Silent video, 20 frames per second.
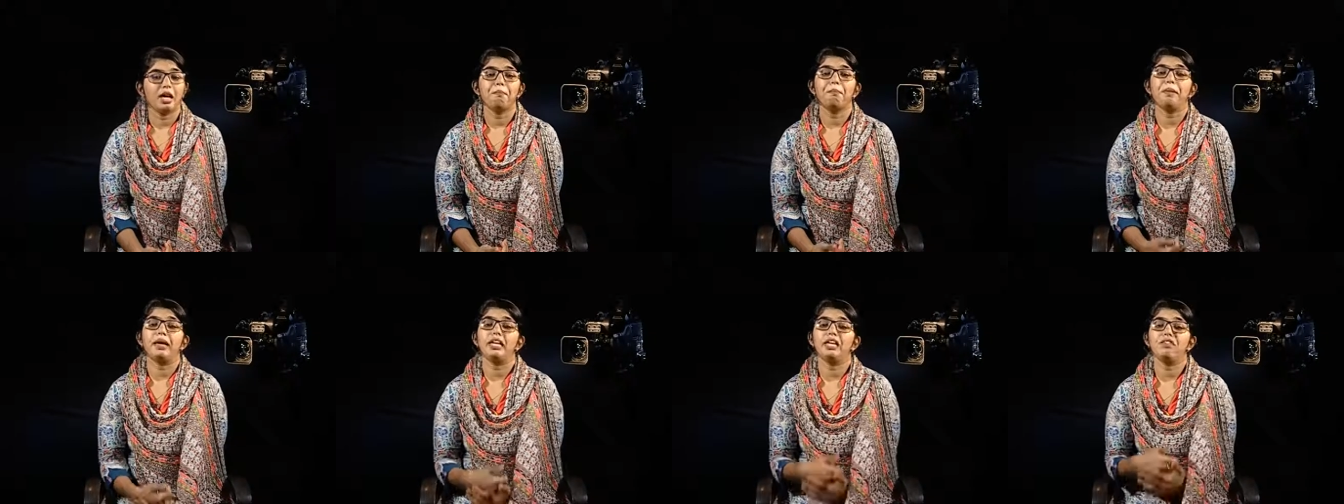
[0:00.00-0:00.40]

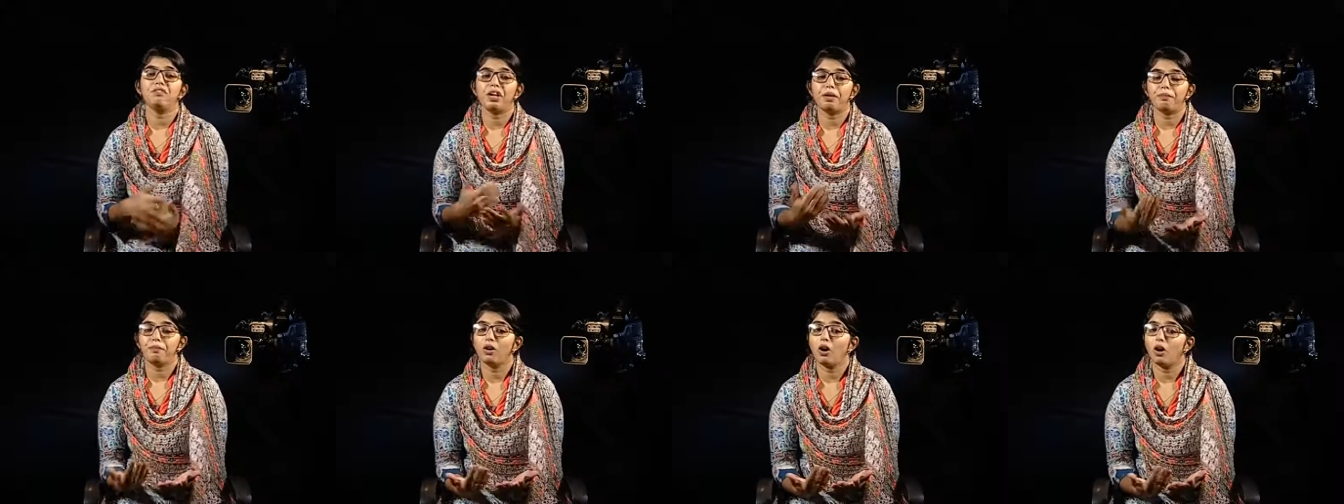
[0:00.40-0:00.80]
Many
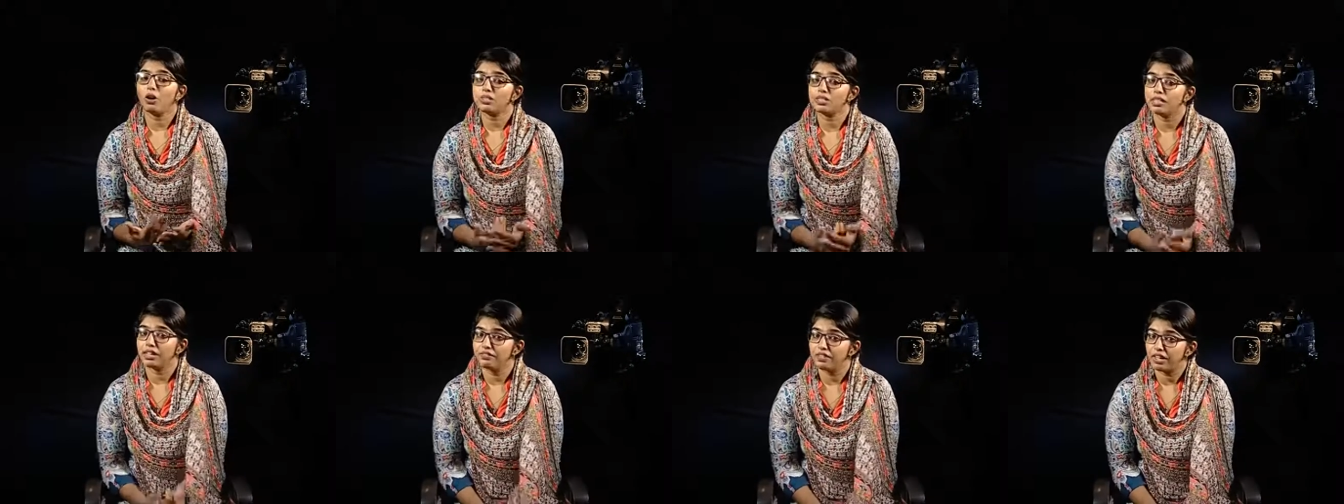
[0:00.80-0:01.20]

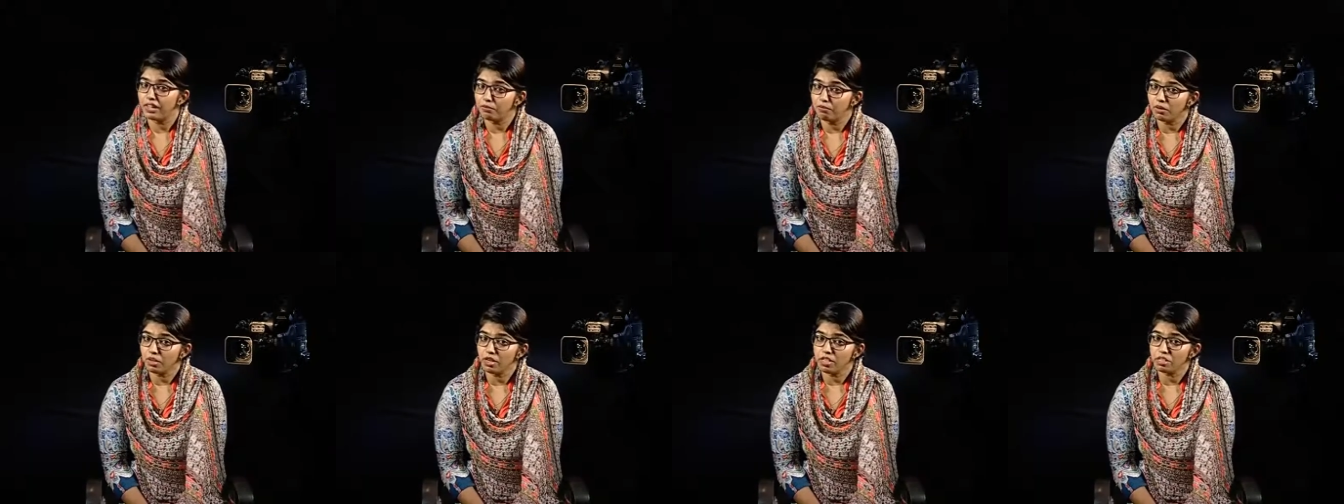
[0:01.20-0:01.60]
weblogs have
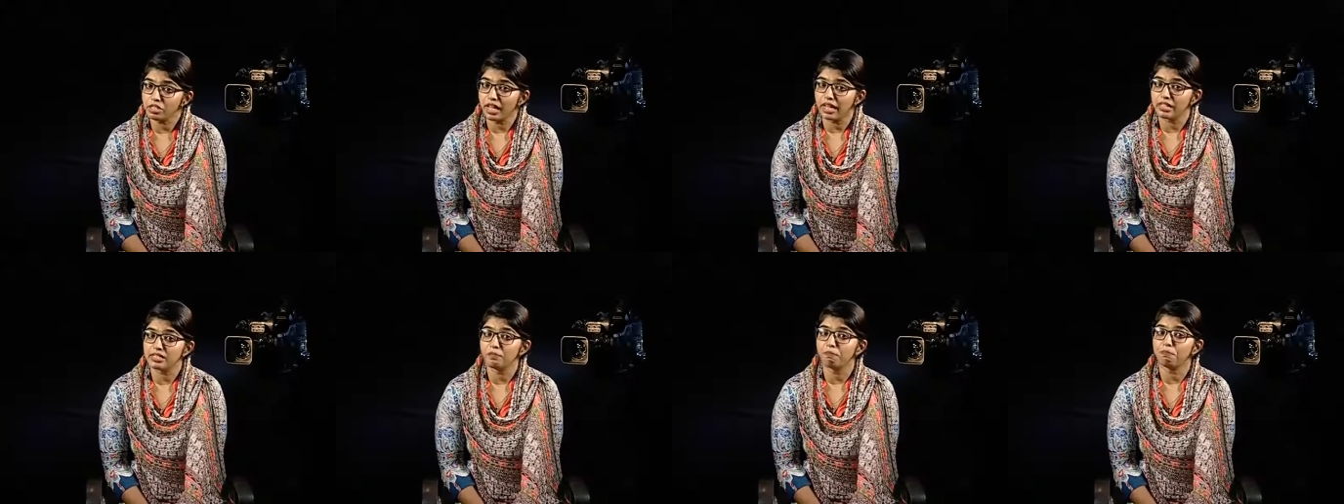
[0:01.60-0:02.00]
emerged
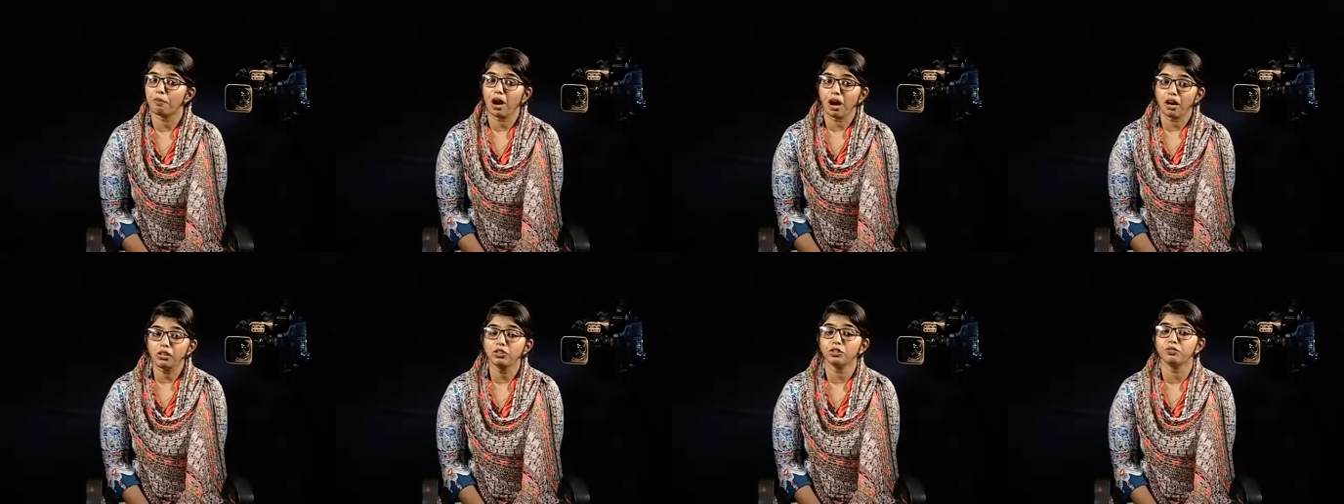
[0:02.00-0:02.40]
as a
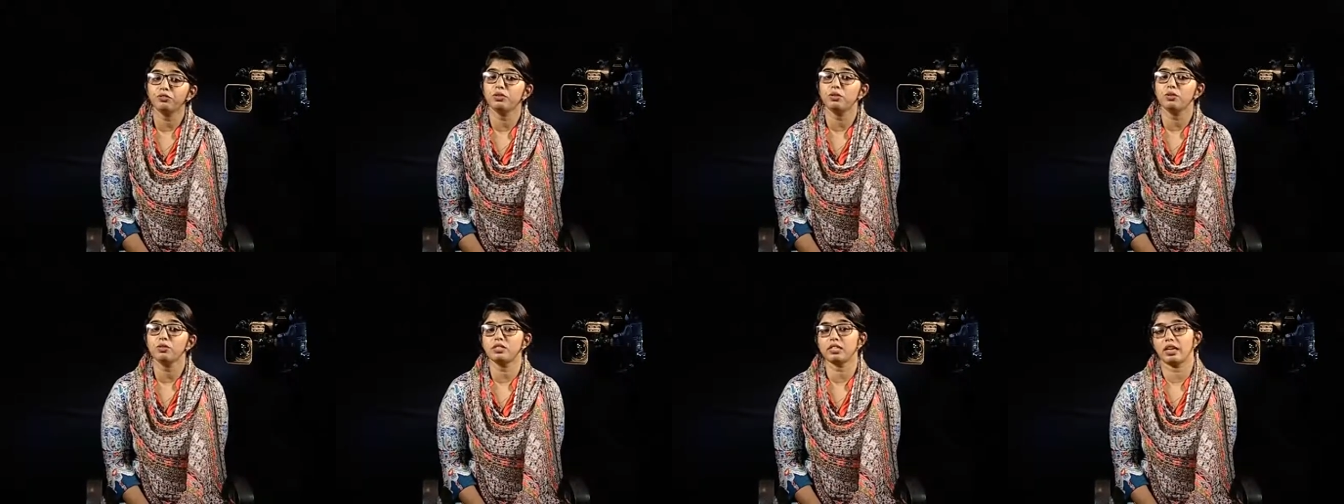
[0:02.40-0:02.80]
part of
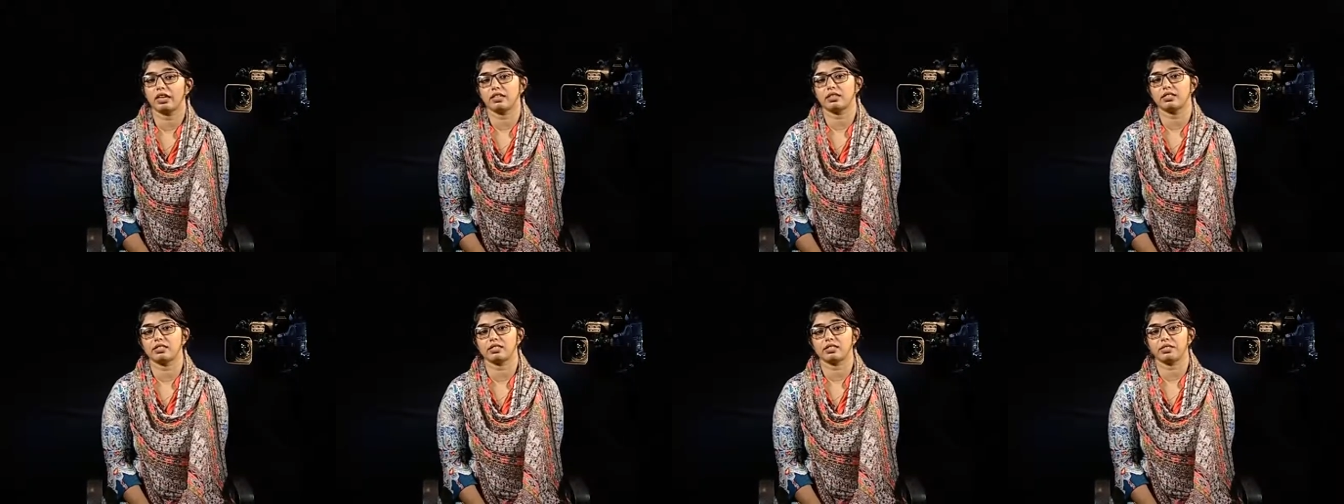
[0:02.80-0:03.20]
those
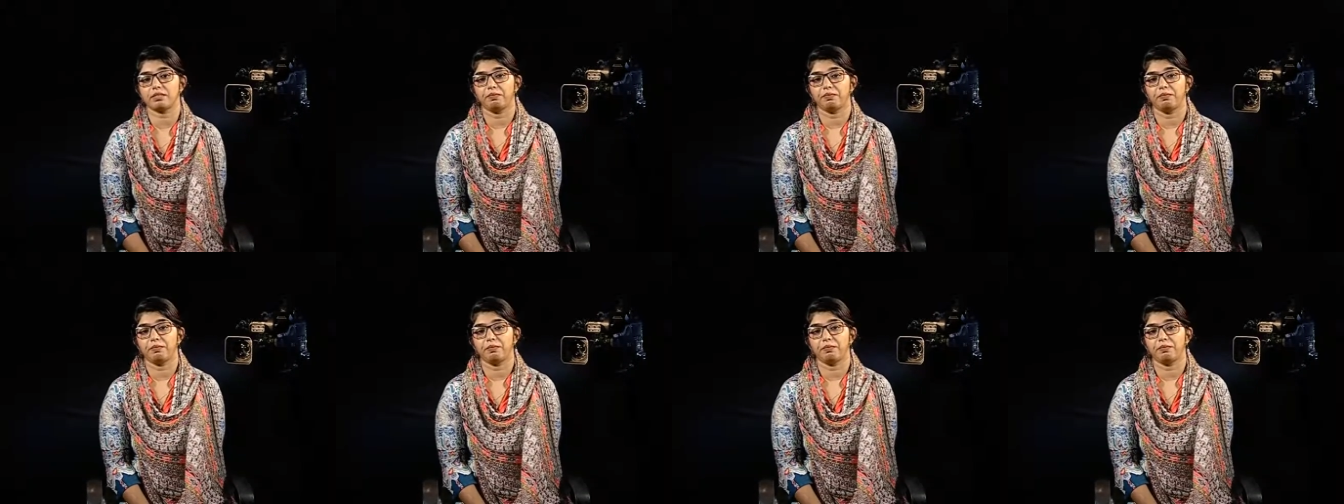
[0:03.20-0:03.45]
sites.